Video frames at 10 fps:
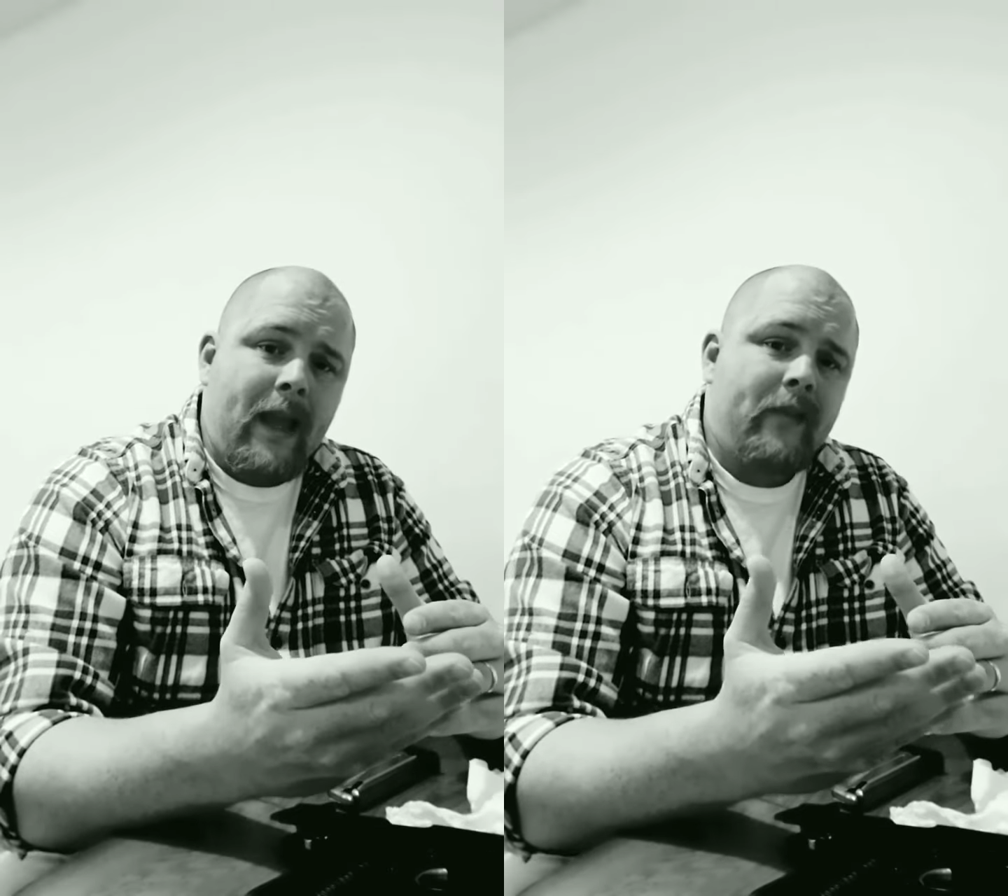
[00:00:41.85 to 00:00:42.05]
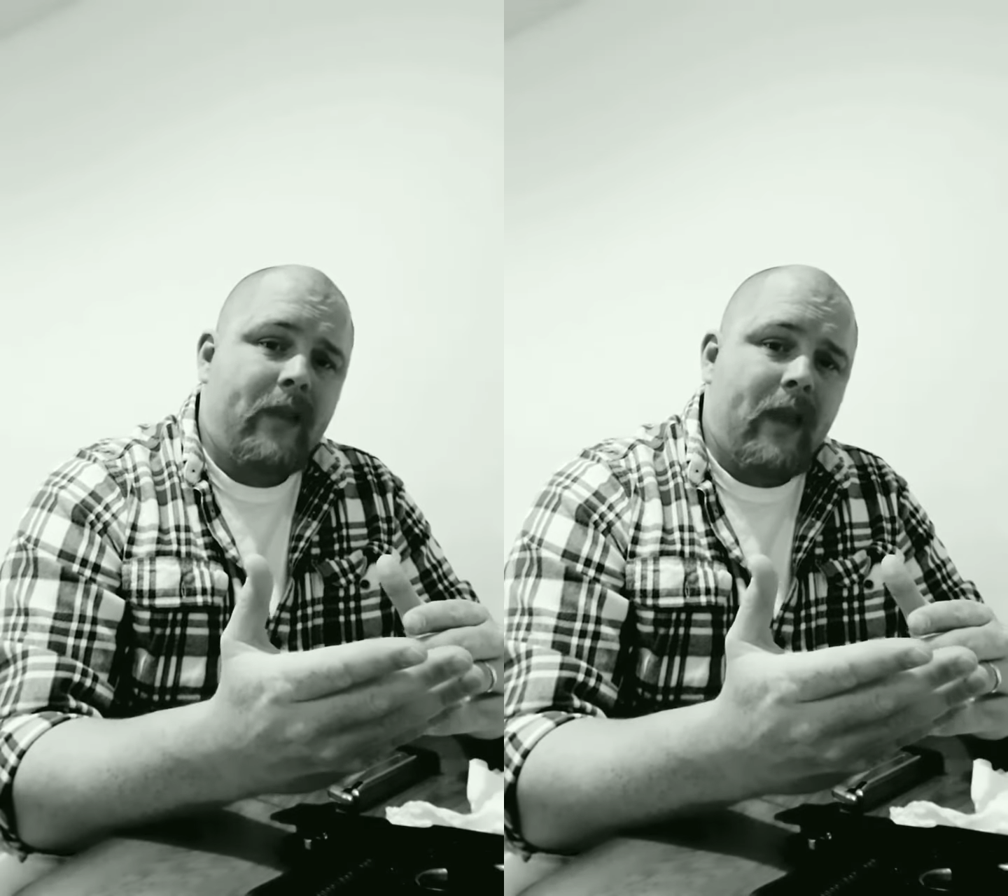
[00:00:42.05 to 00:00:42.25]

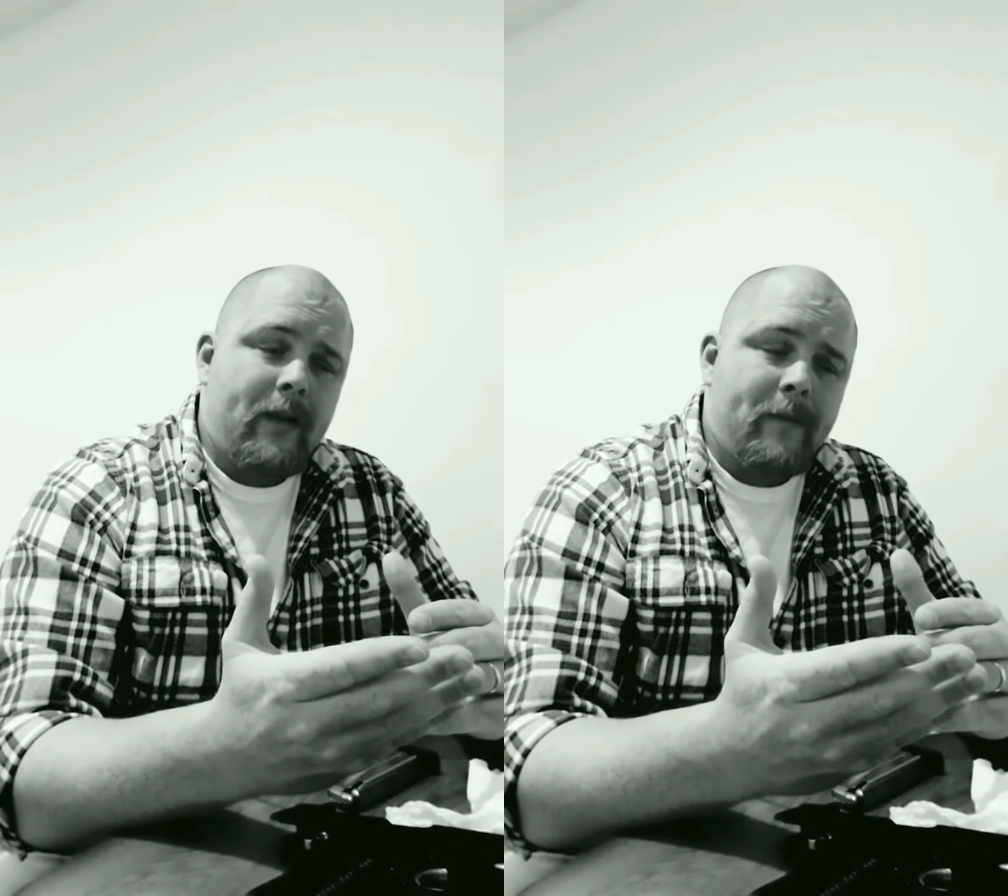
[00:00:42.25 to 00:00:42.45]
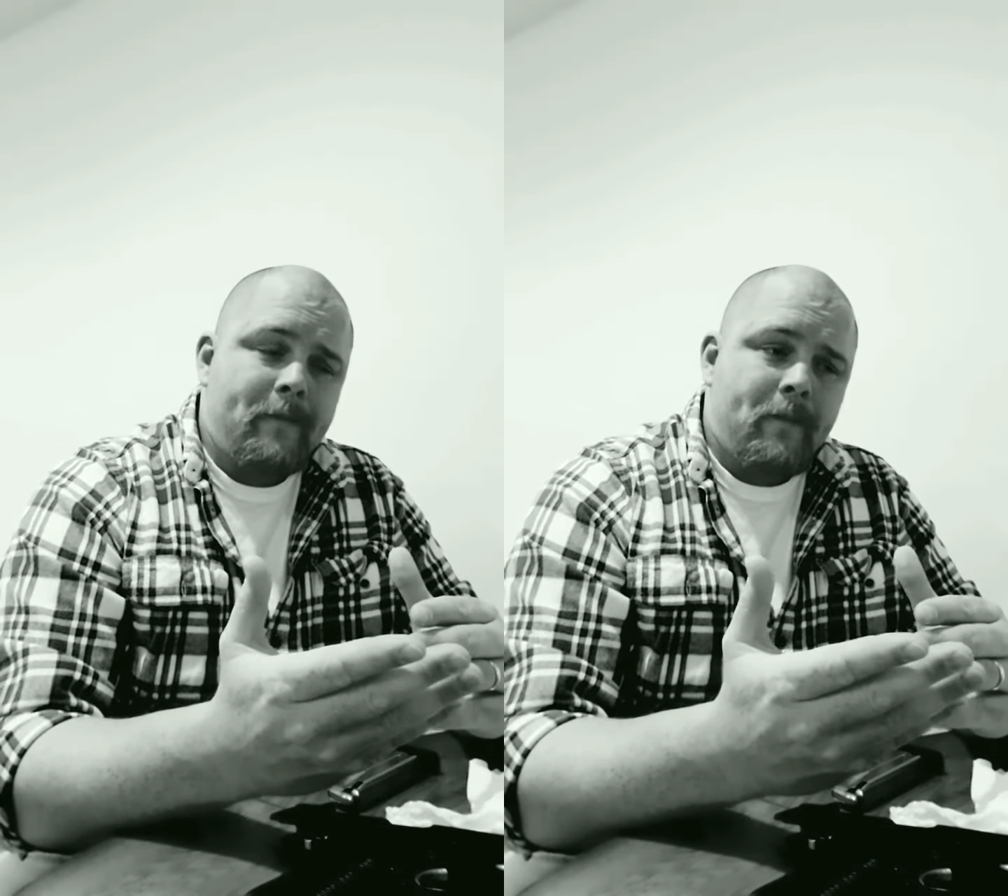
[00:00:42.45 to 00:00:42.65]
is
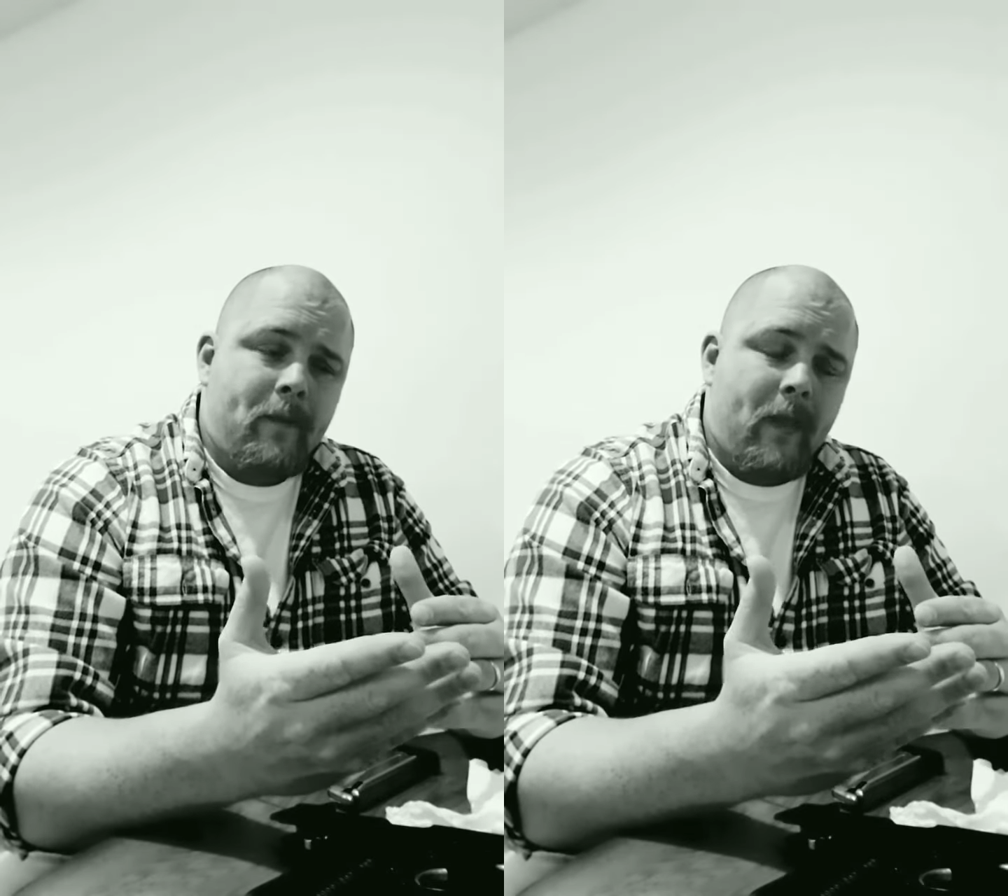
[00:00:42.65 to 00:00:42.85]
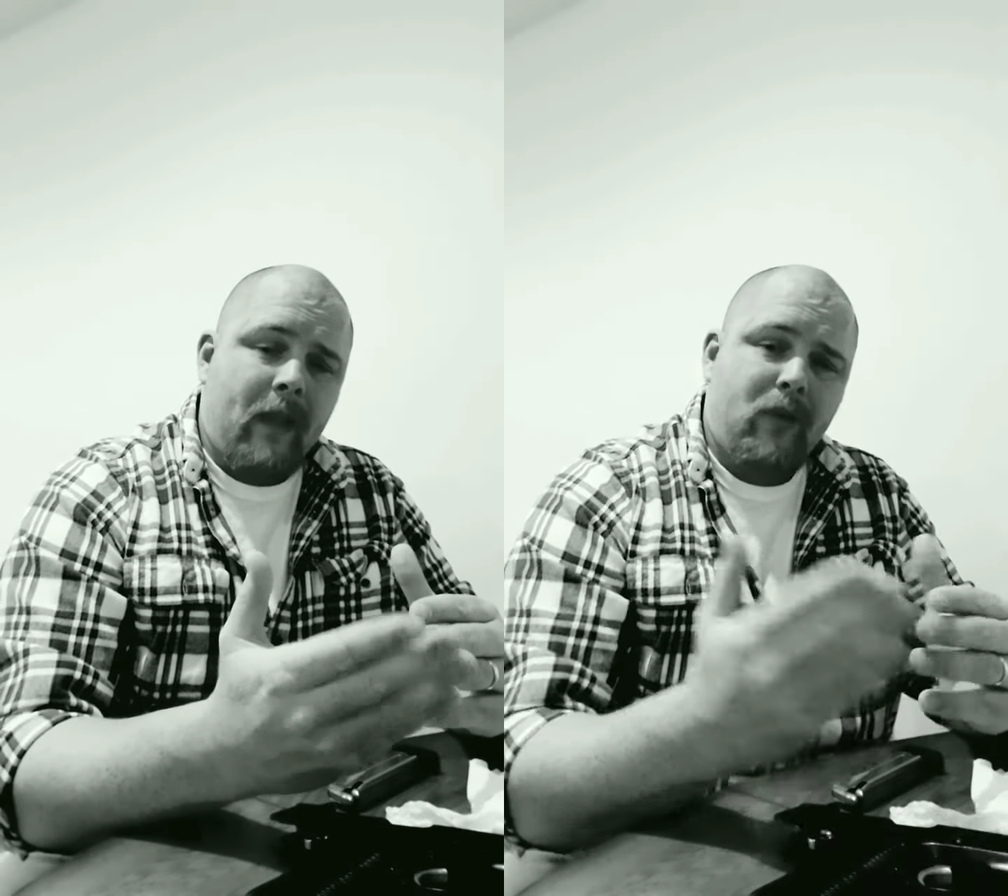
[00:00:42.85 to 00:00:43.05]
that
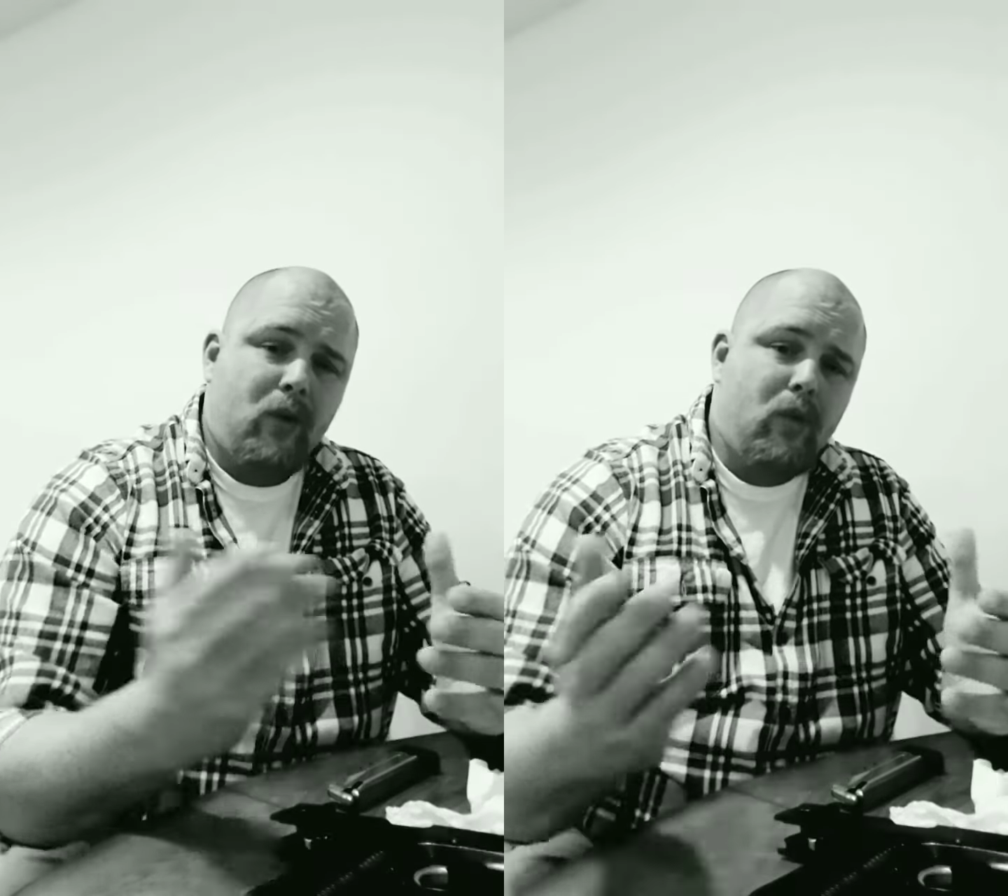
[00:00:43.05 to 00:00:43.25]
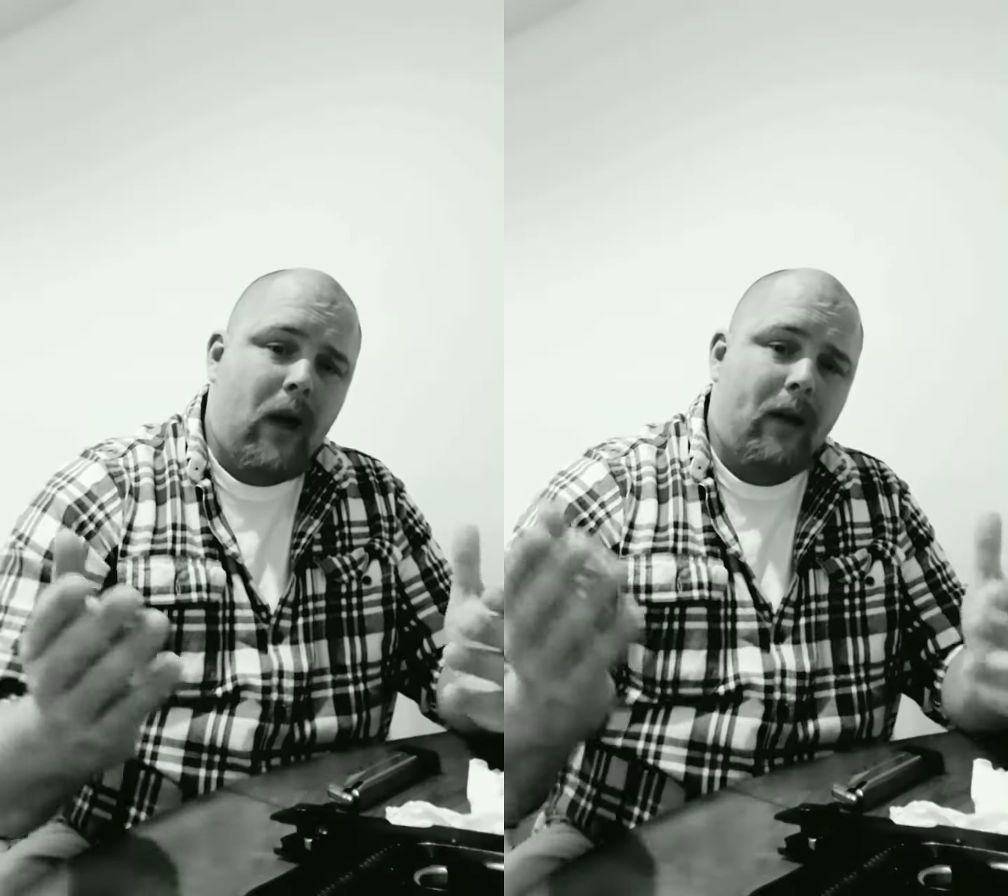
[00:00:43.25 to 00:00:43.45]
if you
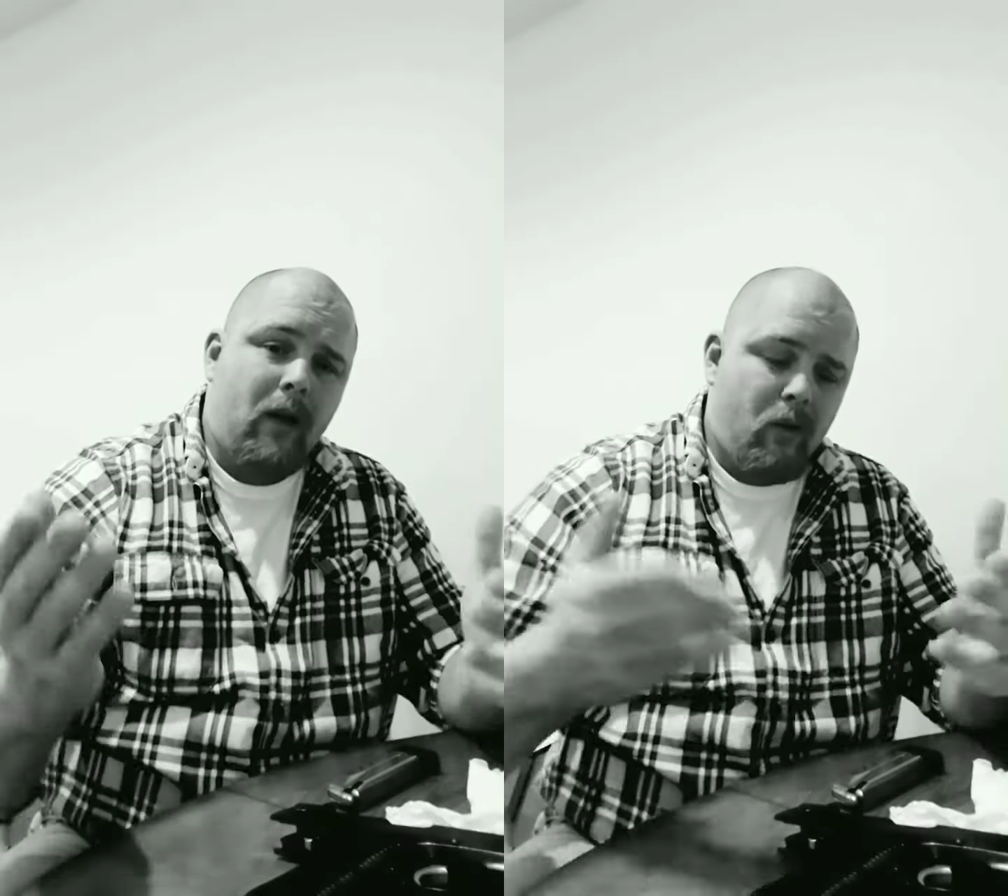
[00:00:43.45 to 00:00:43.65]
do not